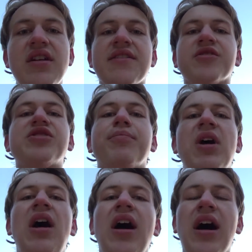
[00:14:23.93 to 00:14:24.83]
There's
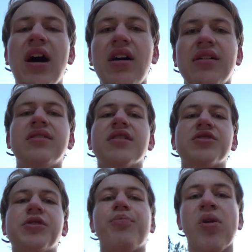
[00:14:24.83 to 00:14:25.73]

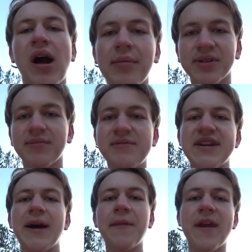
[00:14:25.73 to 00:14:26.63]
a problem
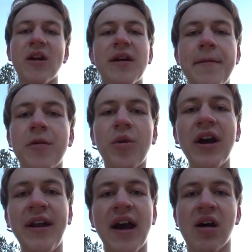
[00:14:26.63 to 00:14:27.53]
down there in the
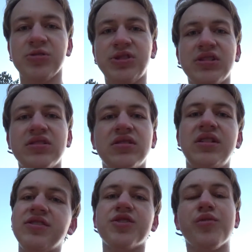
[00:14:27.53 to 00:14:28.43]
White House.
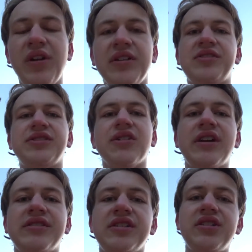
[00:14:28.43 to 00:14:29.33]
It's a real
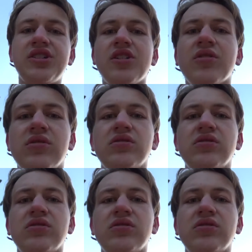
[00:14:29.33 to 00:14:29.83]
serious issue.